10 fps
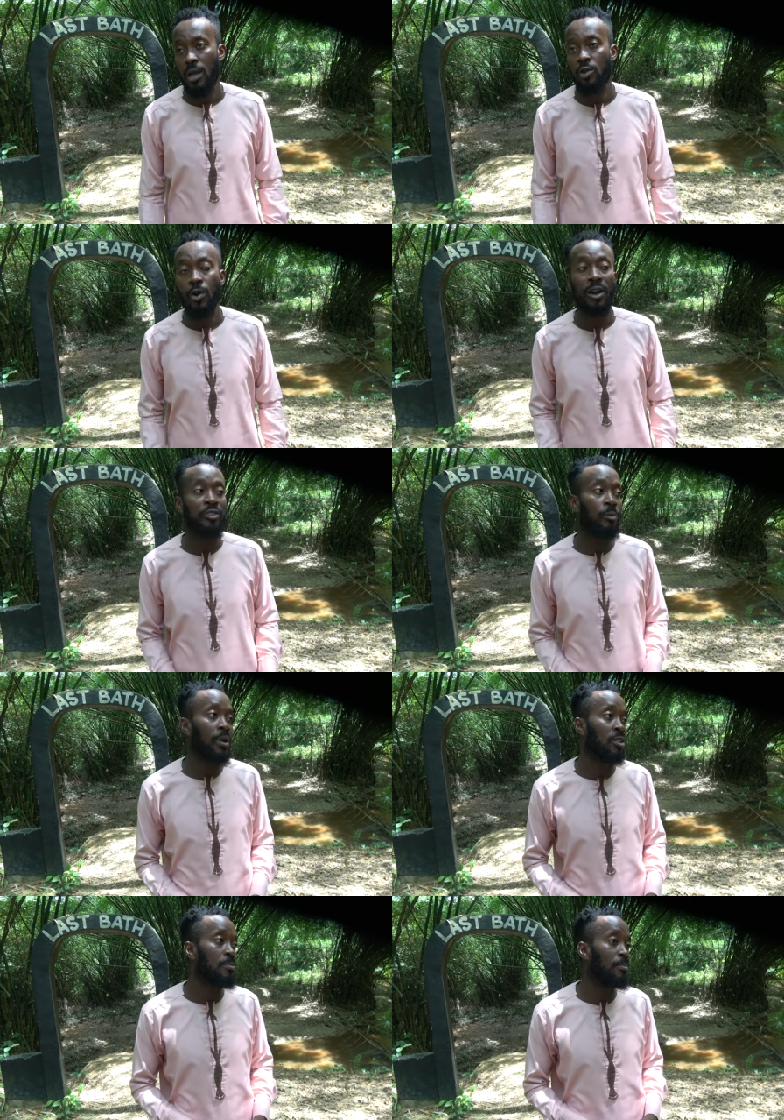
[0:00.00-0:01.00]
and you're having a
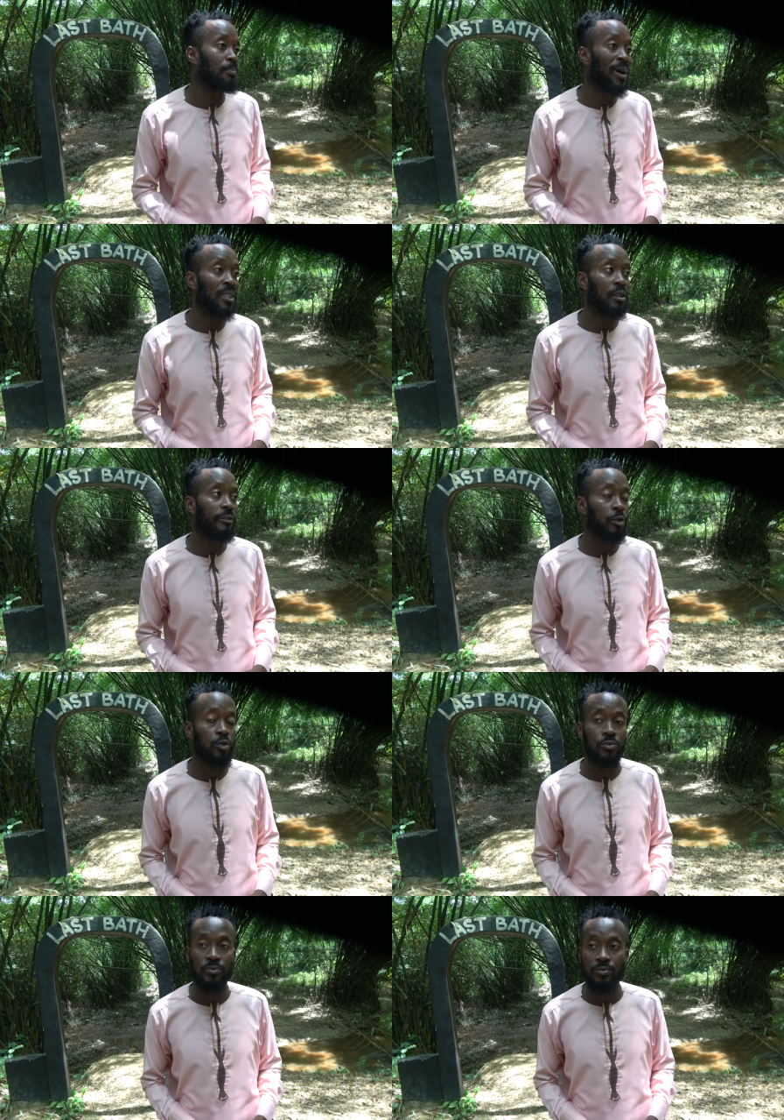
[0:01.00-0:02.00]
monthly flow,
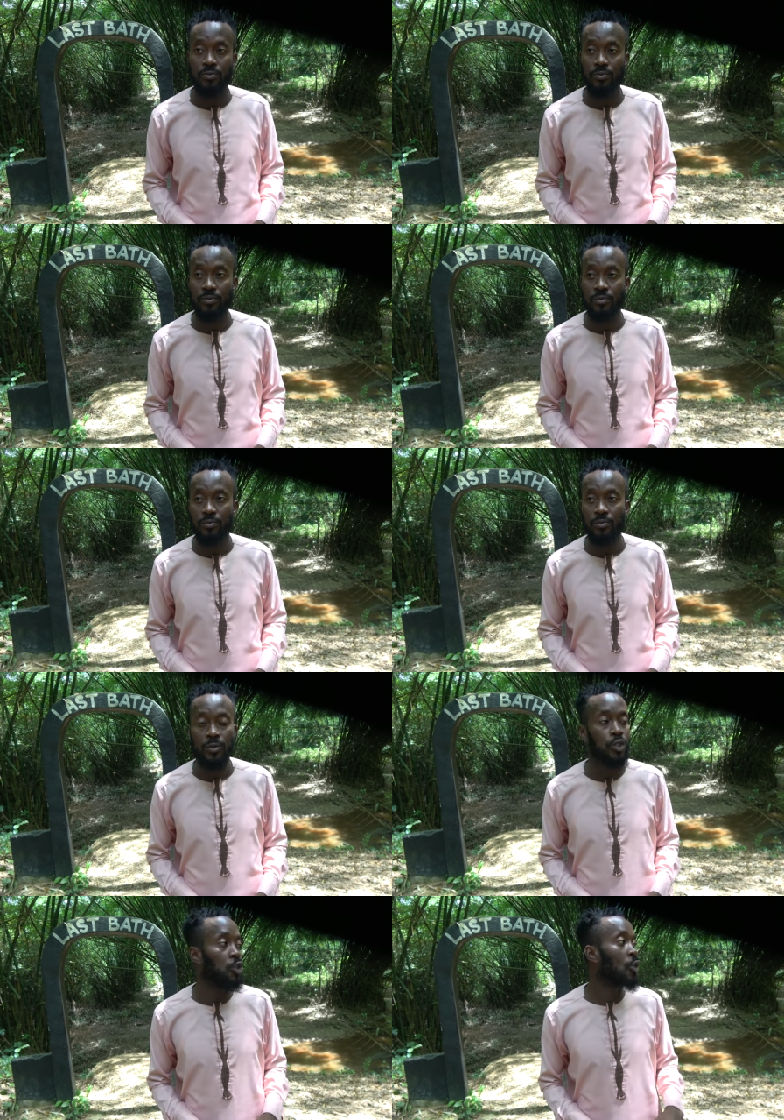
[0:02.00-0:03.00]

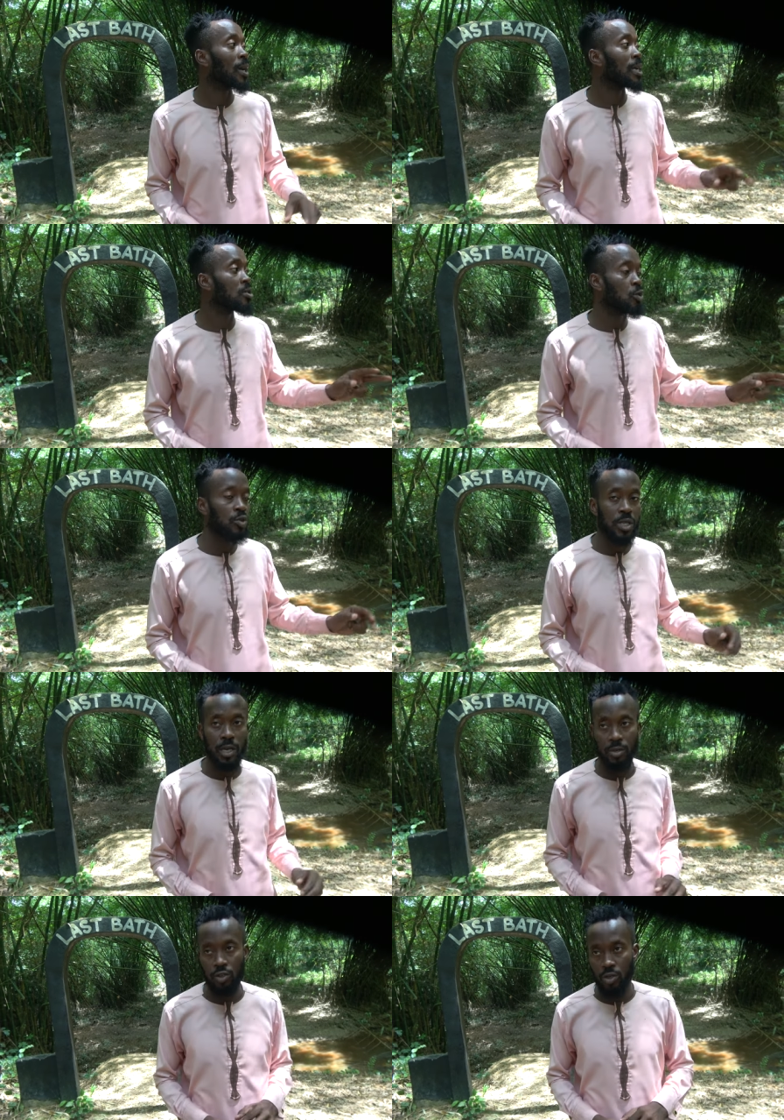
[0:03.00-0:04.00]
you don't get closer
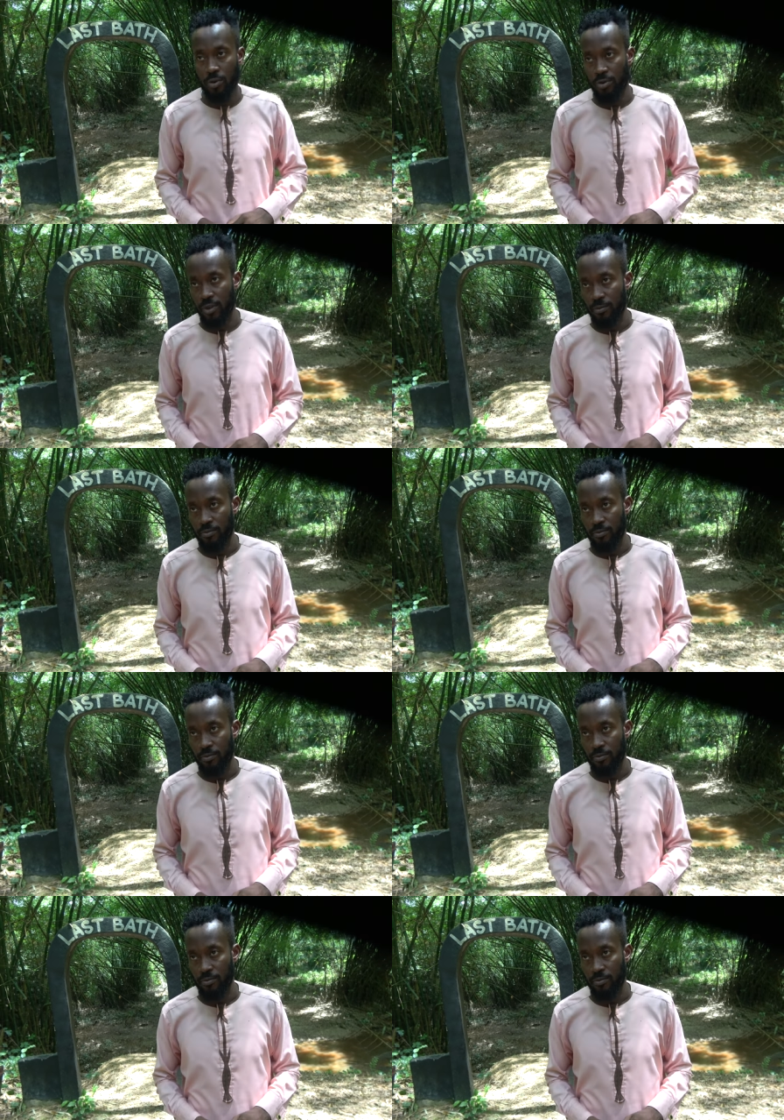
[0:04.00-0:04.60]
to the river.